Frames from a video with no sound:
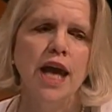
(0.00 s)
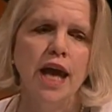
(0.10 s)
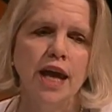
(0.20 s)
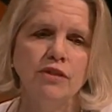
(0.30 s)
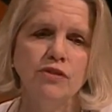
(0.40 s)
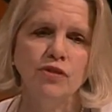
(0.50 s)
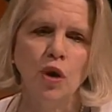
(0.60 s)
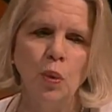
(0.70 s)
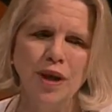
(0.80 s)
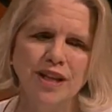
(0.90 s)
And
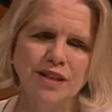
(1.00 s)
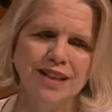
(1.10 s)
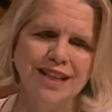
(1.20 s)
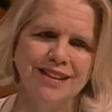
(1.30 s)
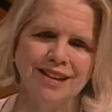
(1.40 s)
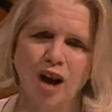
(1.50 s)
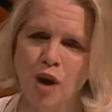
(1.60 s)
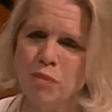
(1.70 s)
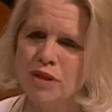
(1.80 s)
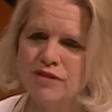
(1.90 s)
so in a
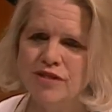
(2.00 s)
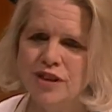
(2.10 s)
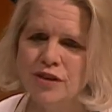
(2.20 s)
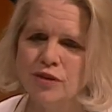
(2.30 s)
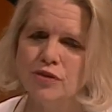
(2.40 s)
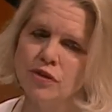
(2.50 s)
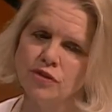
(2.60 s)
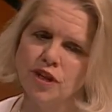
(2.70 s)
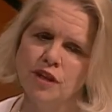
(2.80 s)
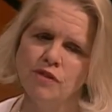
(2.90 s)
couple of years,
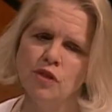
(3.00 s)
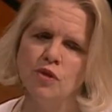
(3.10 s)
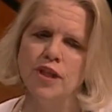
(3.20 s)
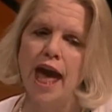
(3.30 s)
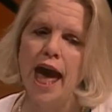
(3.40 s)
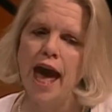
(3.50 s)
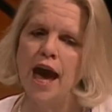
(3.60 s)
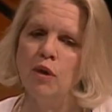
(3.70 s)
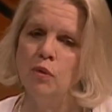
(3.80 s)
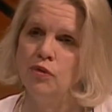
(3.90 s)
because even though the
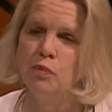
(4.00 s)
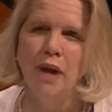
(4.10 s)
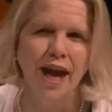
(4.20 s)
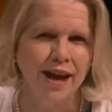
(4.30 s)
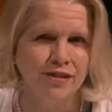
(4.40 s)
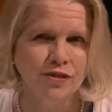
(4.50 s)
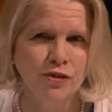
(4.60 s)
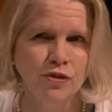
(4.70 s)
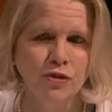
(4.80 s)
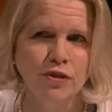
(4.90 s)
Act was
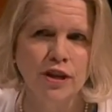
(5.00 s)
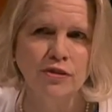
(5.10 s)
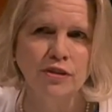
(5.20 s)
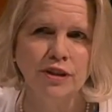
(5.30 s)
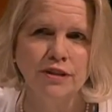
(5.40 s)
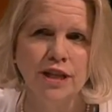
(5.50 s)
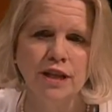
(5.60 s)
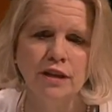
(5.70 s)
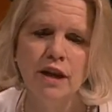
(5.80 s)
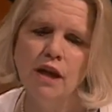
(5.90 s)
passed in
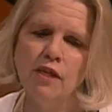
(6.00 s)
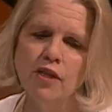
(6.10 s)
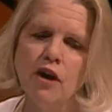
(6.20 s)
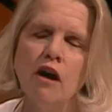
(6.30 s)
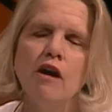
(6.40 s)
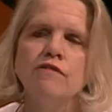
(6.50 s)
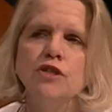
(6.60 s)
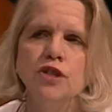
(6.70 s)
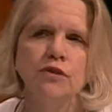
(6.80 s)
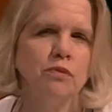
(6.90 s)
2010, the
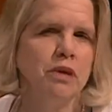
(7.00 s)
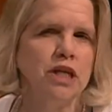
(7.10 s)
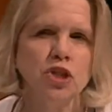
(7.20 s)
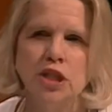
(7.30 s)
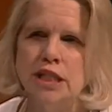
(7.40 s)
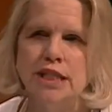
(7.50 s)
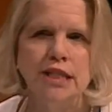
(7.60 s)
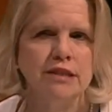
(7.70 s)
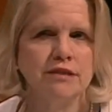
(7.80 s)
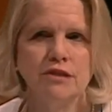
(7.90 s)
coverage expansion
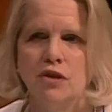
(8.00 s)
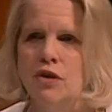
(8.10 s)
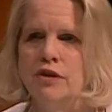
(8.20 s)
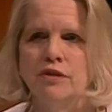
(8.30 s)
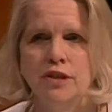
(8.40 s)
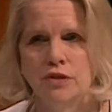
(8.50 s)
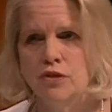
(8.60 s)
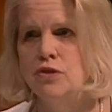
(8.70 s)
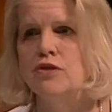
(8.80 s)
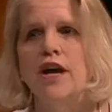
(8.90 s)
didn't start until
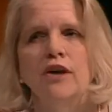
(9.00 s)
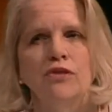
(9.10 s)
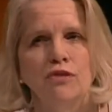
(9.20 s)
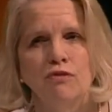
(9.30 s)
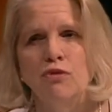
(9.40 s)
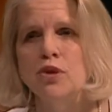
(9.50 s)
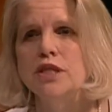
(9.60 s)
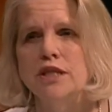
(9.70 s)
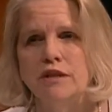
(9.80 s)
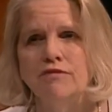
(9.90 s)
2014.
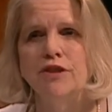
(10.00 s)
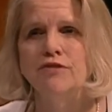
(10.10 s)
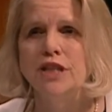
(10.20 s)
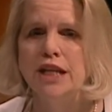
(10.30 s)
15.